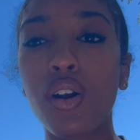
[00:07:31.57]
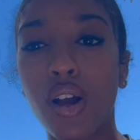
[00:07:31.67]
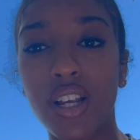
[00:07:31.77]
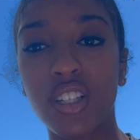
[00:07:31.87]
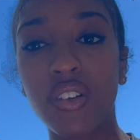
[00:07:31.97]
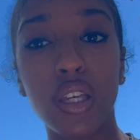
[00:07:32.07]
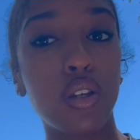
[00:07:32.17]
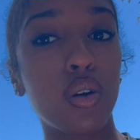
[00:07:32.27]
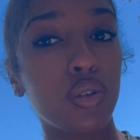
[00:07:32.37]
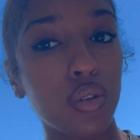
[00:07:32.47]
know. I just feel like you
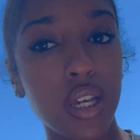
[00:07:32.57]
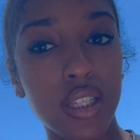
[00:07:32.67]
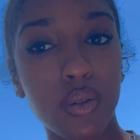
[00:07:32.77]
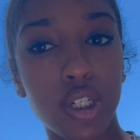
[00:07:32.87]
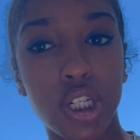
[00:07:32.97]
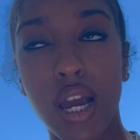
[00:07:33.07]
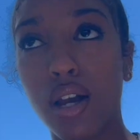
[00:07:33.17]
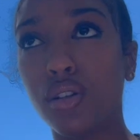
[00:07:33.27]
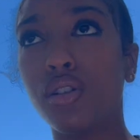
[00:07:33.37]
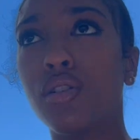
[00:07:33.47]
don't do that to a
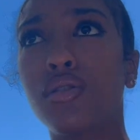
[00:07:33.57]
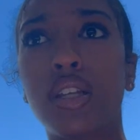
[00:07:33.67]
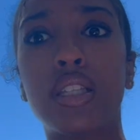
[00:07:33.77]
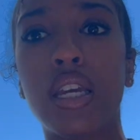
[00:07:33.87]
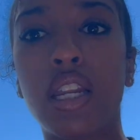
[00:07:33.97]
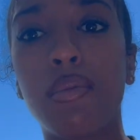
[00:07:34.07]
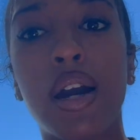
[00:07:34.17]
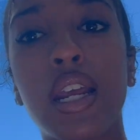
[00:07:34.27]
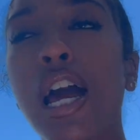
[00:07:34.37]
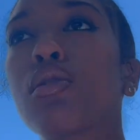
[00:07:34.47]
child. You don't do that to
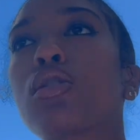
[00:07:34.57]
anybody. I don't